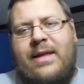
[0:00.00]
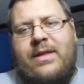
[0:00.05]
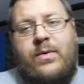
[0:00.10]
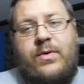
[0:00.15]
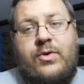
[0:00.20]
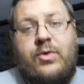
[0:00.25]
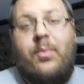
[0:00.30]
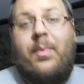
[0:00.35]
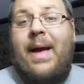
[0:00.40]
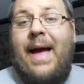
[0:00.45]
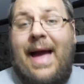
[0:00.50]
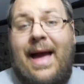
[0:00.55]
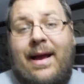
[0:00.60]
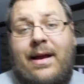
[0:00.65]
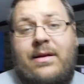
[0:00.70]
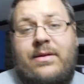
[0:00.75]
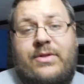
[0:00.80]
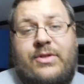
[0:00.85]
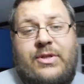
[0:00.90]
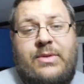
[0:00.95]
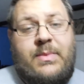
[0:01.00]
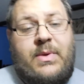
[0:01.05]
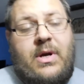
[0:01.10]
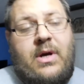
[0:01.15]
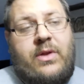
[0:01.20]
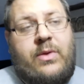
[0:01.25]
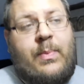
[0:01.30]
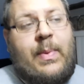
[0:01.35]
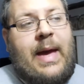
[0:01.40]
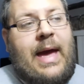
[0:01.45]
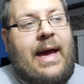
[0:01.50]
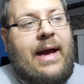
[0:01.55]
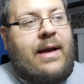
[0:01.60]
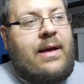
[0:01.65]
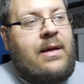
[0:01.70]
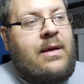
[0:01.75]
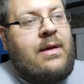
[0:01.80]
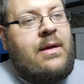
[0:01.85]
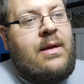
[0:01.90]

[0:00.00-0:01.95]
the original pack, it's going to be called the pack,